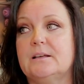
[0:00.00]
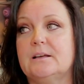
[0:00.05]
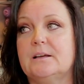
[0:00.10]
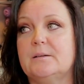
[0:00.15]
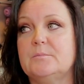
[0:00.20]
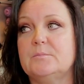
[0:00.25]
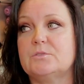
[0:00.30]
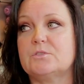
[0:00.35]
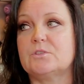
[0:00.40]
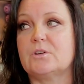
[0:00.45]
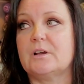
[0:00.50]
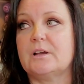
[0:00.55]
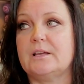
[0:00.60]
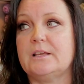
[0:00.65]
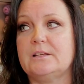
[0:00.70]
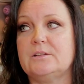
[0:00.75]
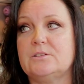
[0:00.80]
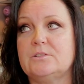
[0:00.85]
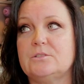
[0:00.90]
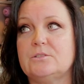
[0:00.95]
I'm
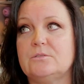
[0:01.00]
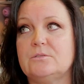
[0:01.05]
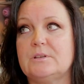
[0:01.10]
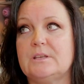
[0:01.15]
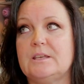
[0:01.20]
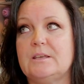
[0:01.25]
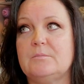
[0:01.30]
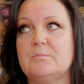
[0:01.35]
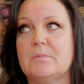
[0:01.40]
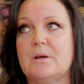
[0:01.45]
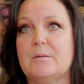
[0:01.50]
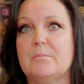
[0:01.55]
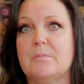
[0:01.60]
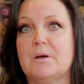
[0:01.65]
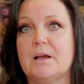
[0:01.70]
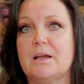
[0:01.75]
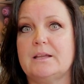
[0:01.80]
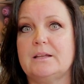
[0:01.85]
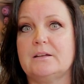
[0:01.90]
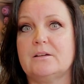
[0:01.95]
trying to keep my
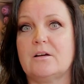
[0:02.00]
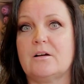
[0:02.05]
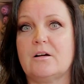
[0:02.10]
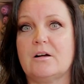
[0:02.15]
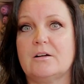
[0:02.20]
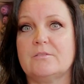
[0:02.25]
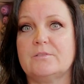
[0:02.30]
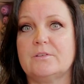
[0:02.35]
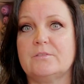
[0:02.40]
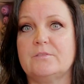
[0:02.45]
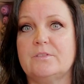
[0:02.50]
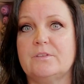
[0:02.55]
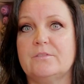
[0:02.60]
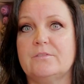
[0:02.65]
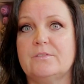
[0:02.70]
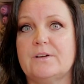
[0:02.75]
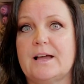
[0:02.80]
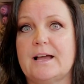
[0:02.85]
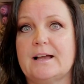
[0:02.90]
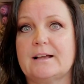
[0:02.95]
mind off of the
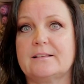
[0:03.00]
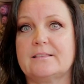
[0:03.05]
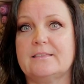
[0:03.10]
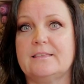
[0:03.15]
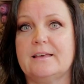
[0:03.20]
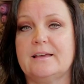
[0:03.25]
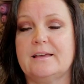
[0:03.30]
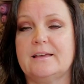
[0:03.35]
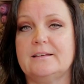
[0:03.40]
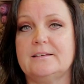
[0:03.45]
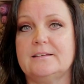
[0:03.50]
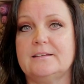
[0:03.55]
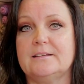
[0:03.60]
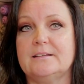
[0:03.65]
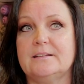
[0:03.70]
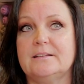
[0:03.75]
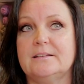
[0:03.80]
fact that